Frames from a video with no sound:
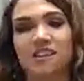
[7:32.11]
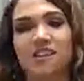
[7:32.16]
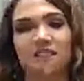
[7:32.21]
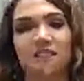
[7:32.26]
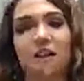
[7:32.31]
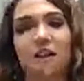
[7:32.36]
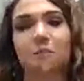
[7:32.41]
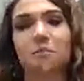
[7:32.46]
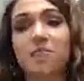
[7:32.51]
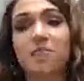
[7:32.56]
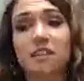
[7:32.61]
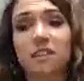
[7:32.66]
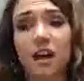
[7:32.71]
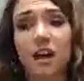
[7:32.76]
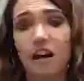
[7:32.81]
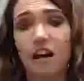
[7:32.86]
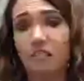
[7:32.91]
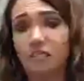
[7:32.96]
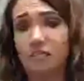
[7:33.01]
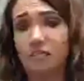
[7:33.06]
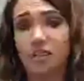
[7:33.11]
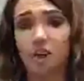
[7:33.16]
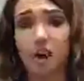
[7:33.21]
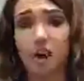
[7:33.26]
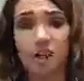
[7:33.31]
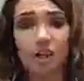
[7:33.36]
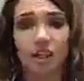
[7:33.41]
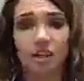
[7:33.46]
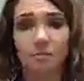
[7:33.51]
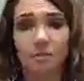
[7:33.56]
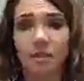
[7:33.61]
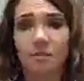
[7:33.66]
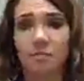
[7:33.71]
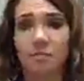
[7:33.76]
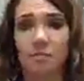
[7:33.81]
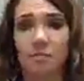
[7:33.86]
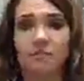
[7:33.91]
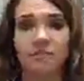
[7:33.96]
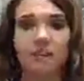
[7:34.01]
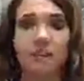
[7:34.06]
developed a love for talking to
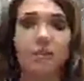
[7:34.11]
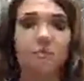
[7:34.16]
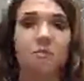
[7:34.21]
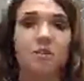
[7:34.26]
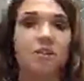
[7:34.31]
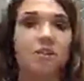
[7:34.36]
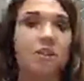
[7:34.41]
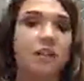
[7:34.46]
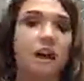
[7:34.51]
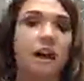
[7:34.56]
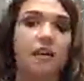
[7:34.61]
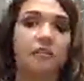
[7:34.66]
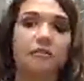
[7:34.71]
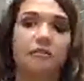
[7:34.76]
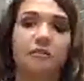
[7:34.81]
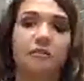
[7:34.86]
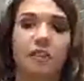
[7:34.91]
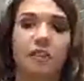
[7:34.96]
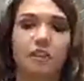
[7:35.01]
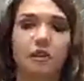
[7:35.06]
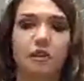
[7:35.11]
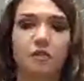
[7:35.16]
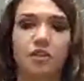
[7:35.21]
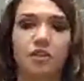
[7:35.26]
people, developed a love for,